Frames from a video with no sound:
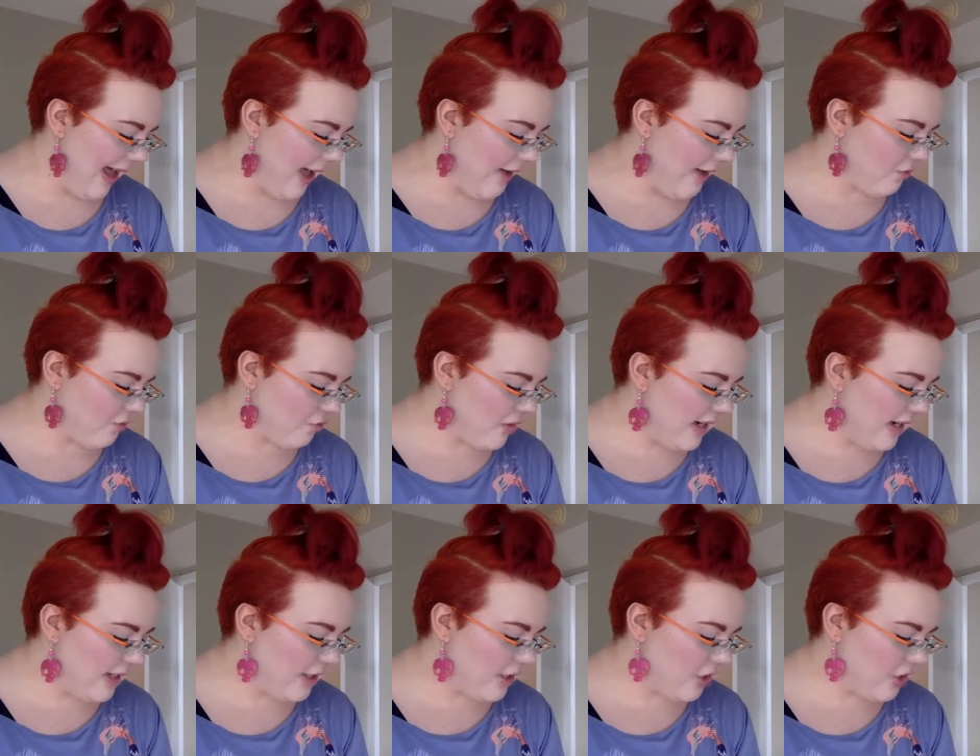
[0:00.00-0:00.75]
have
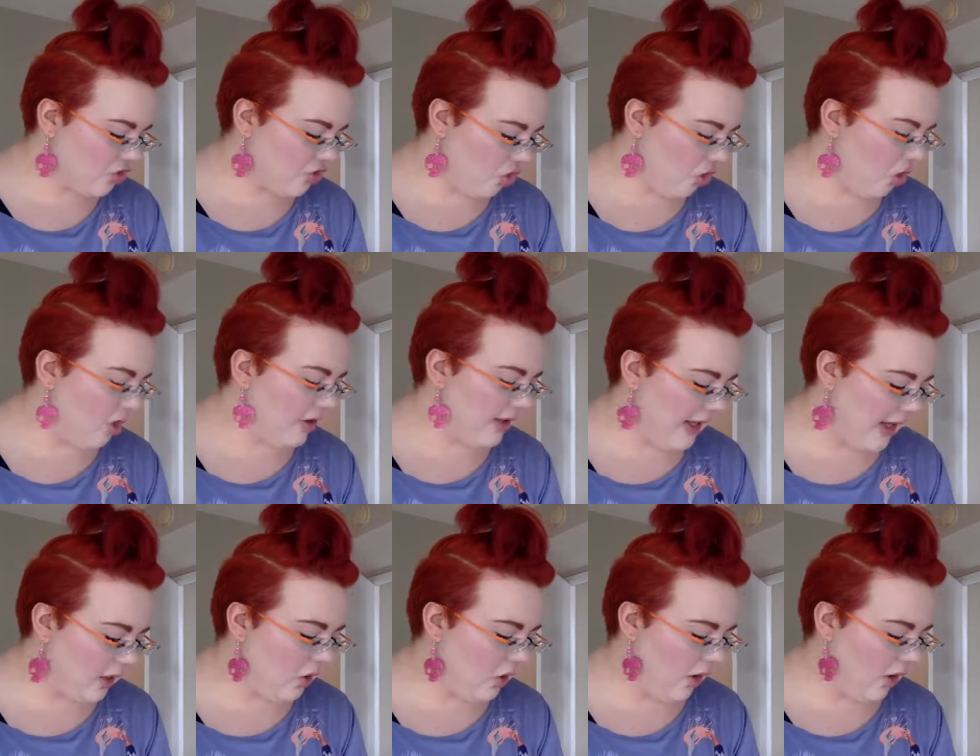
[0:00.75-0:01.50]
really
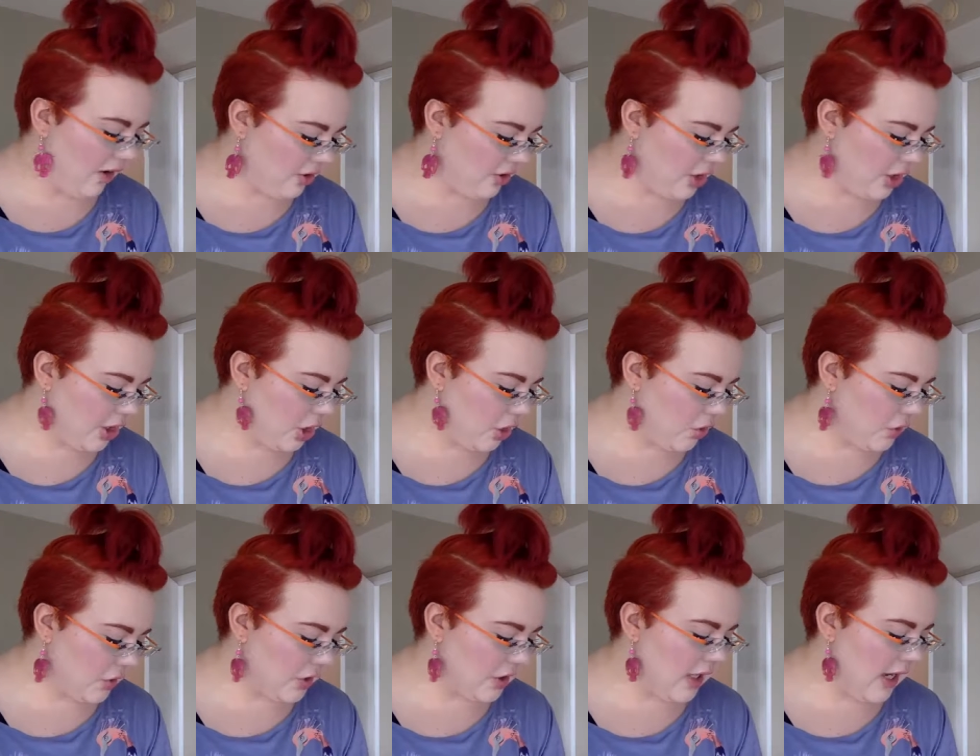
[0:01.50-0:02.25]
strong yellow
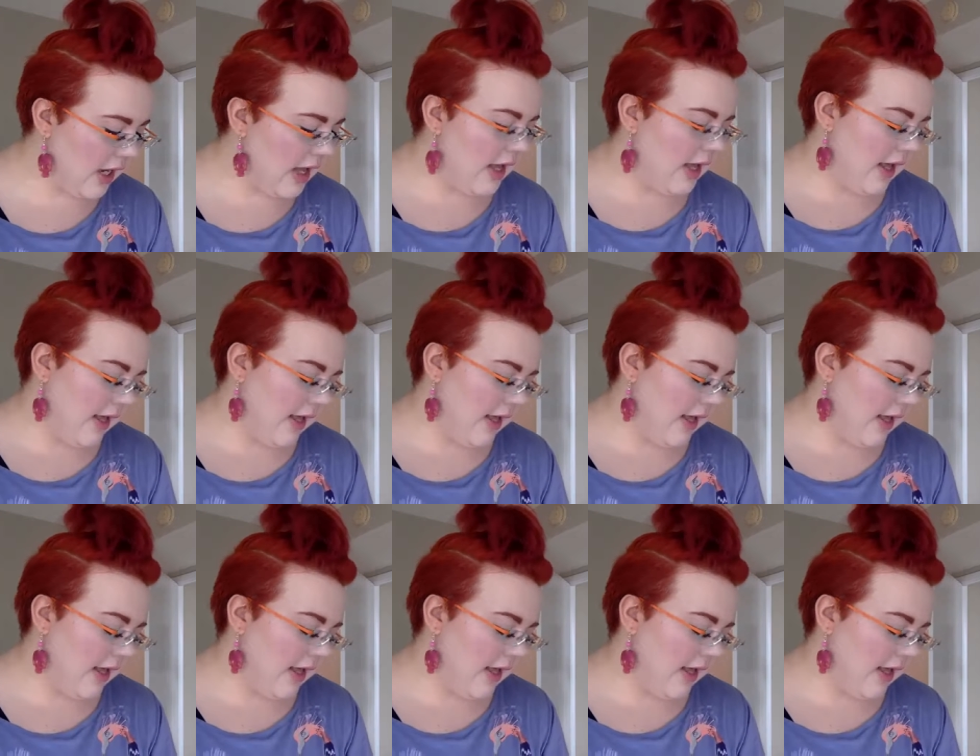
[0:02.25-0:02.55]
undertones,